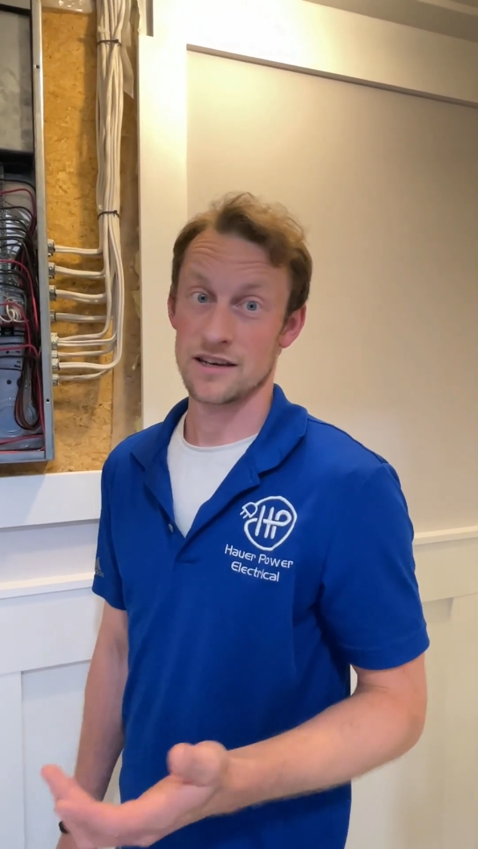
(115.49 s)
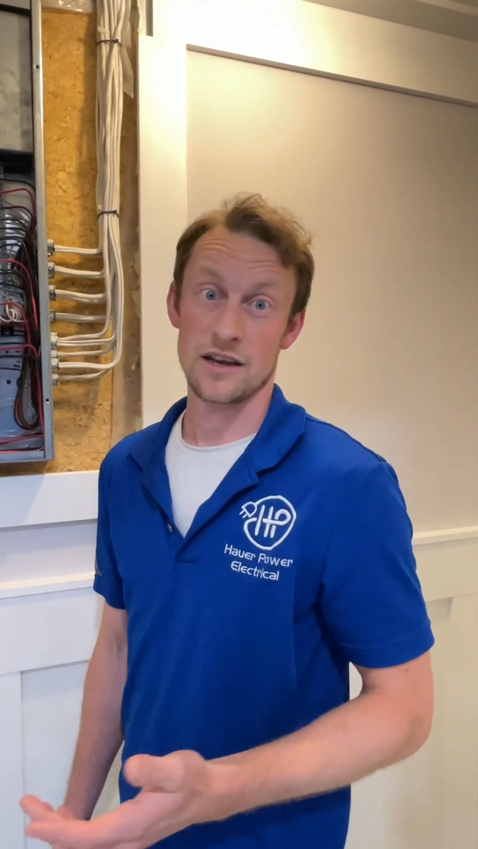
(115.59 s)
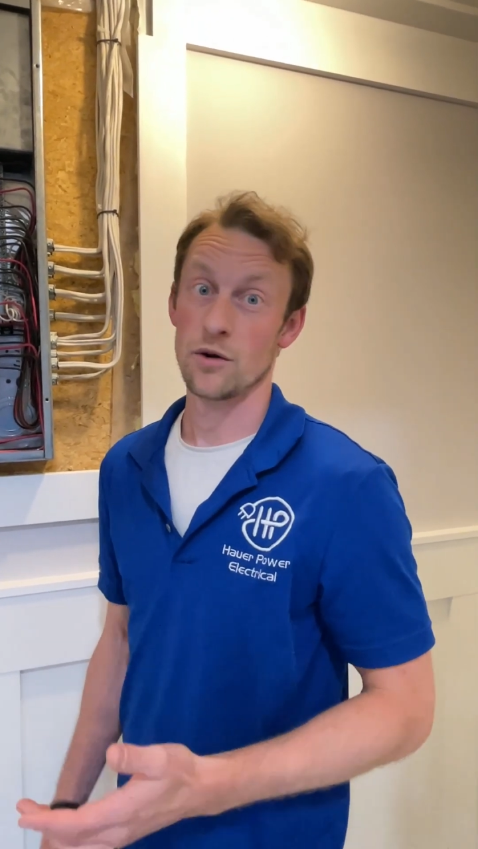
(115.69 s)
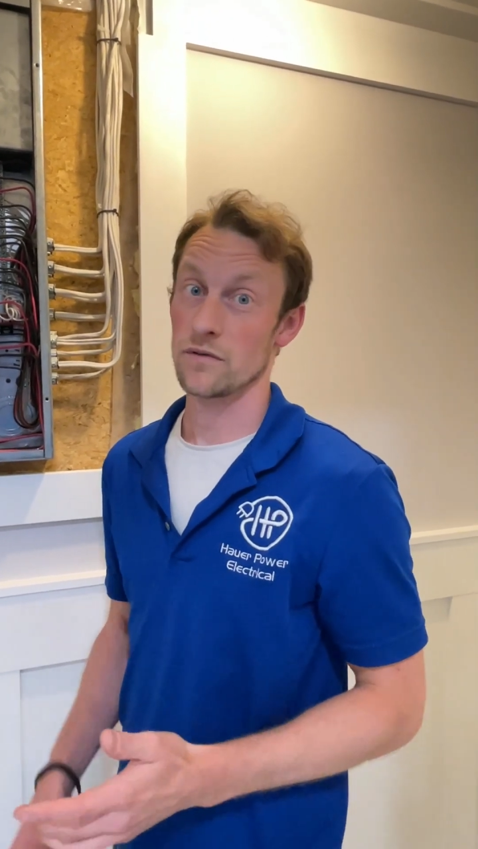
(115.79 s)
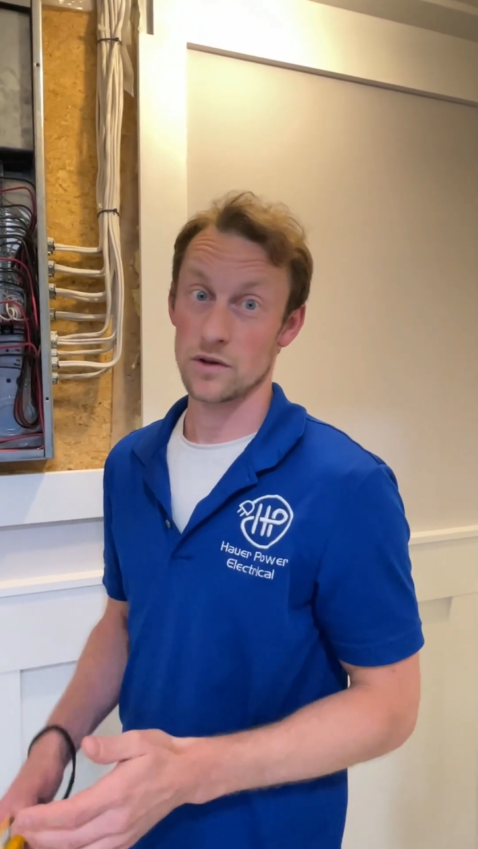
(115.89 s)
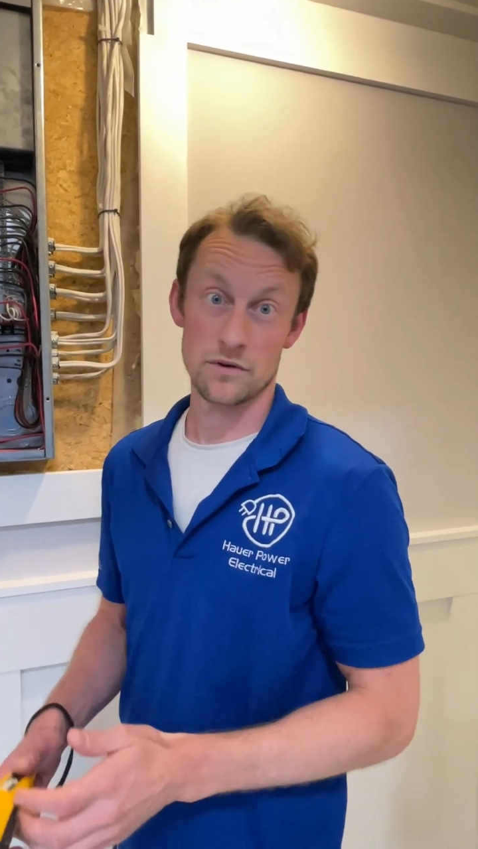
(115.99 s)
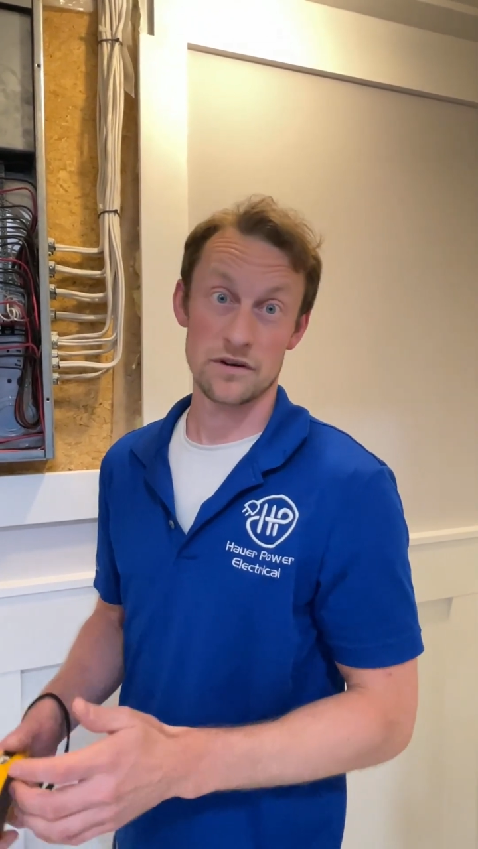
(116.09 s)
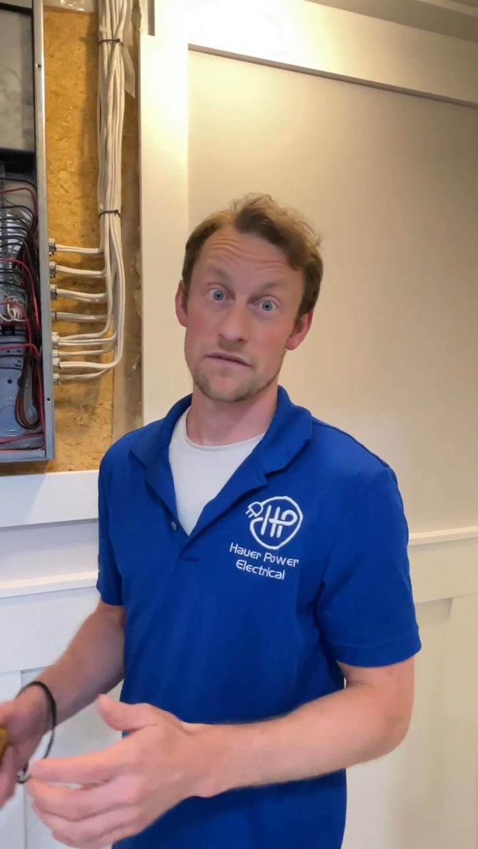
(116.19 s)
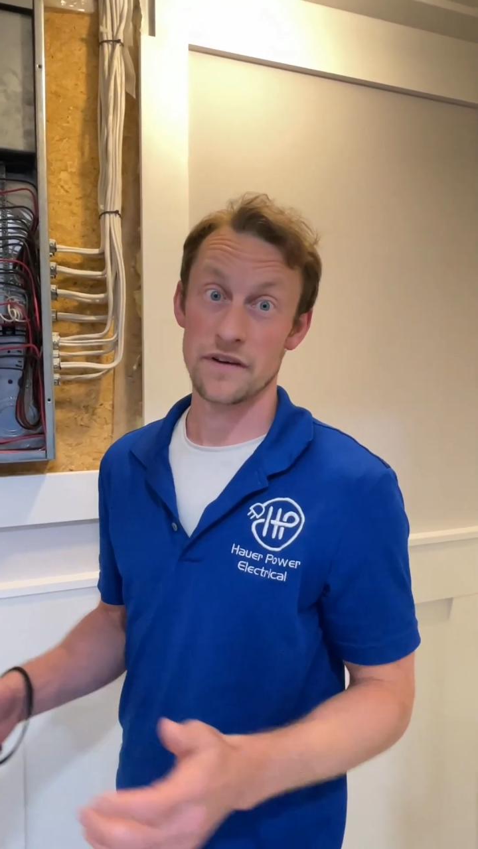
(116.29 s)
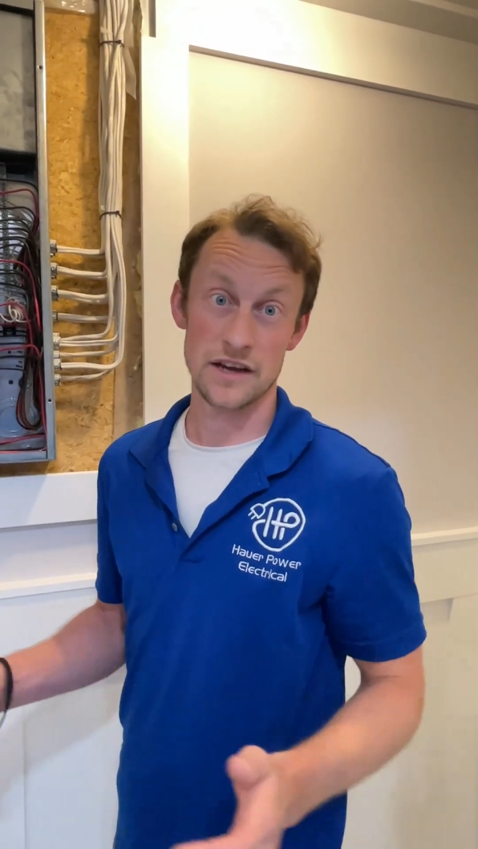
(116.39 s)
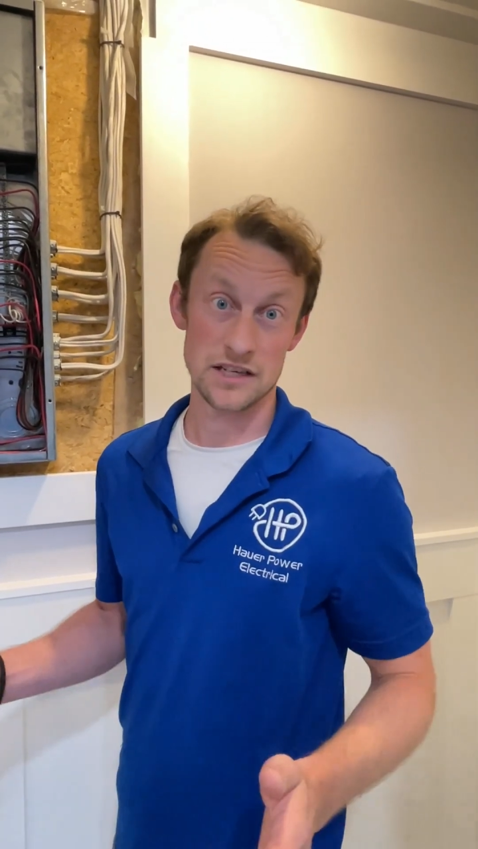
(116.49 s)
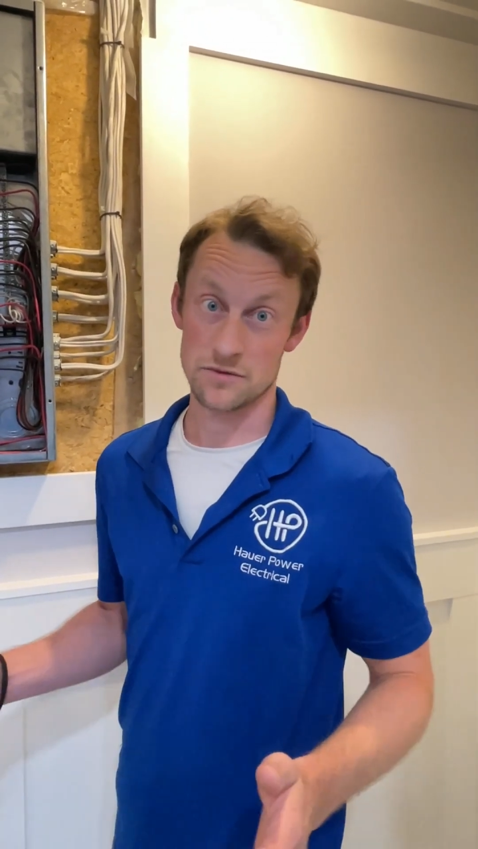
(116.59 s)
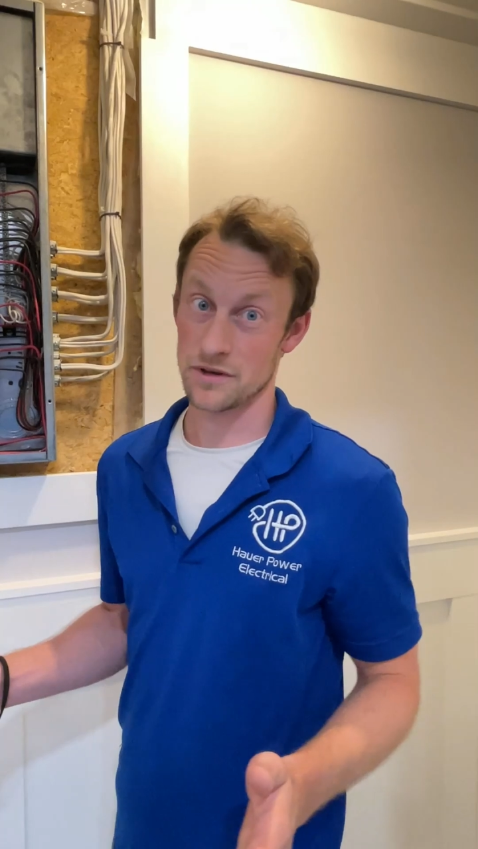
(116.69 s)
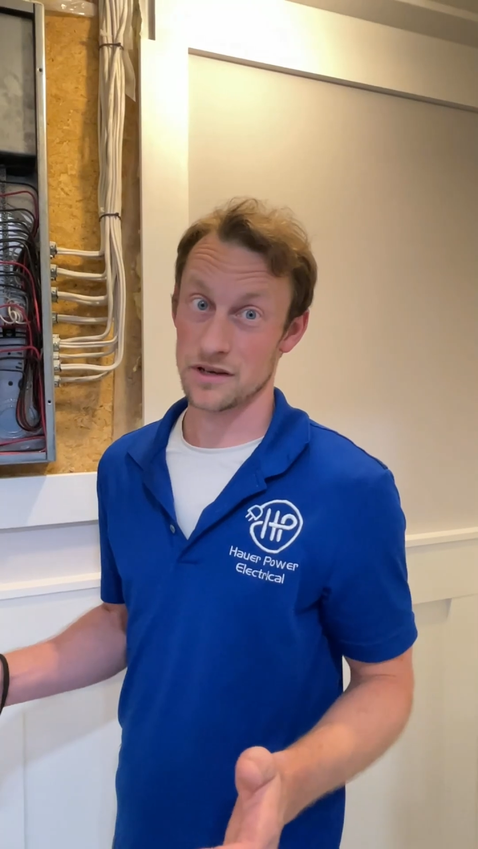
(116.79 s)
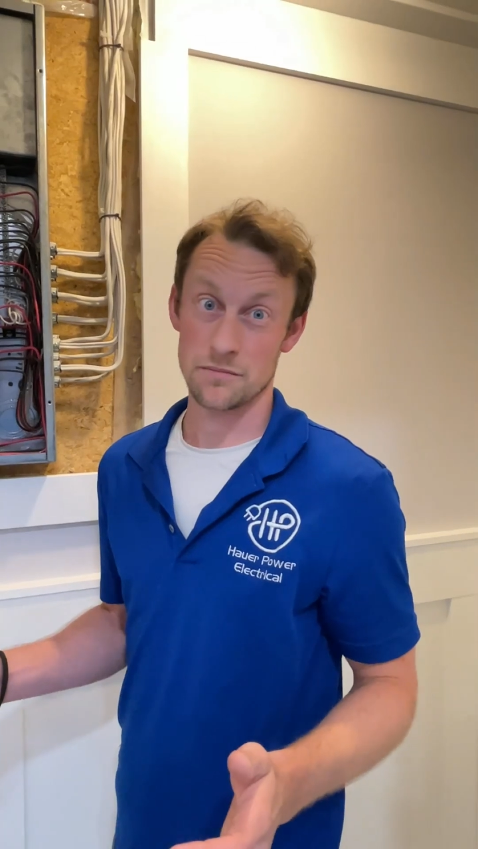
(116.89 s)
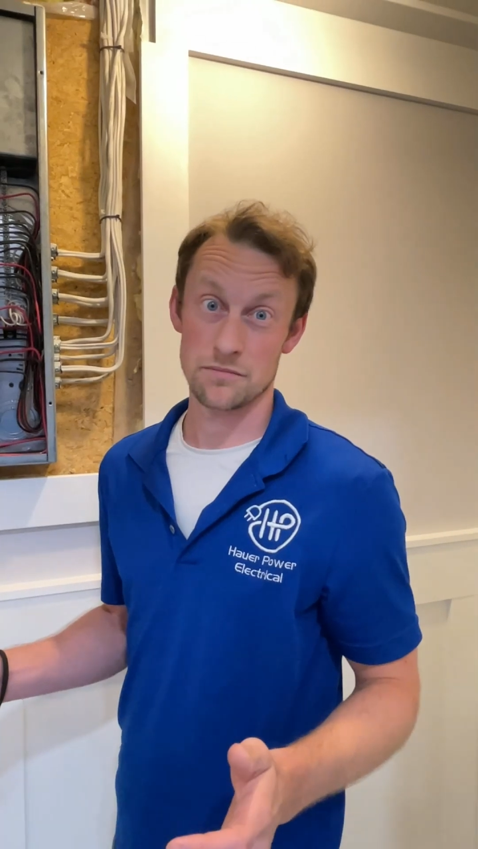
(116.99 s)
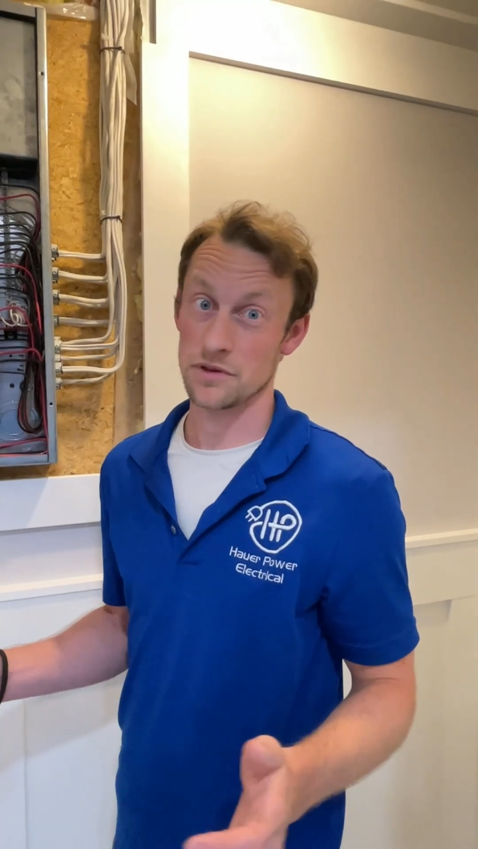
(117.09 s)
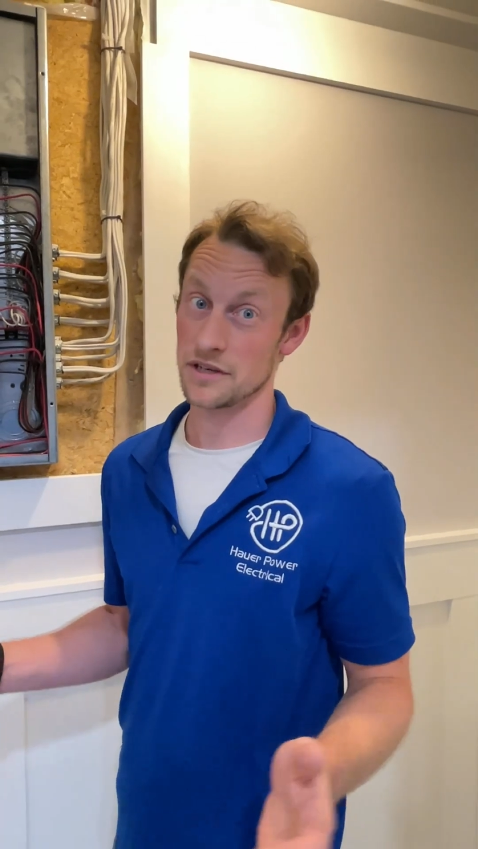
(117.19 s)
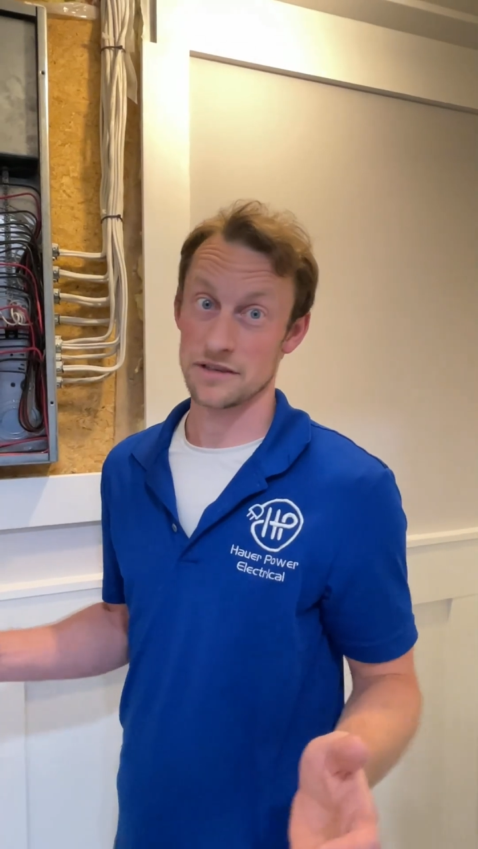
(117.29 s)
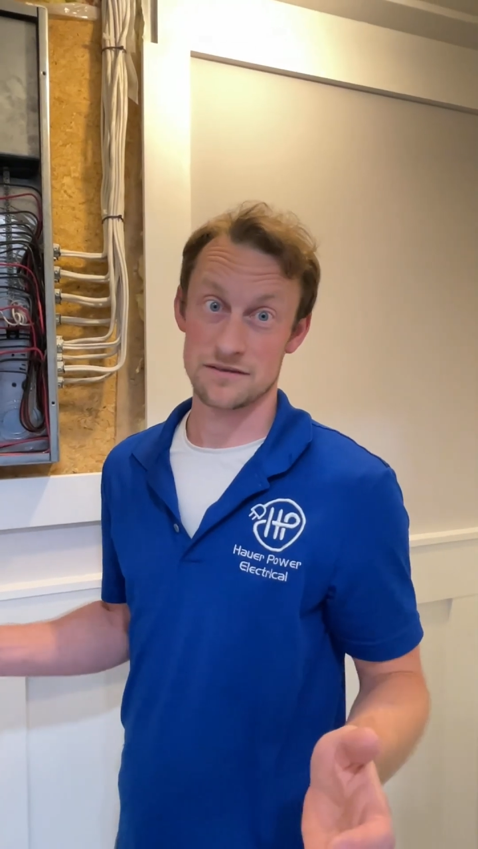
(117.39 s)
an overloaded phase where the
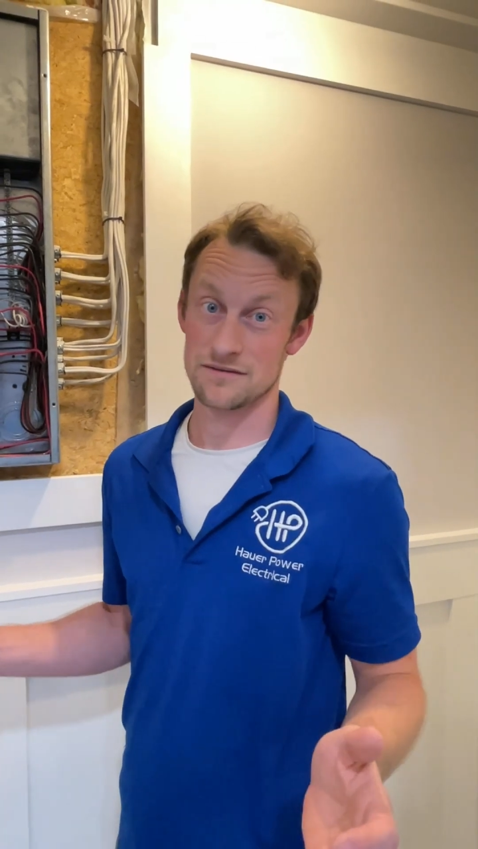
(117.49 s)
complete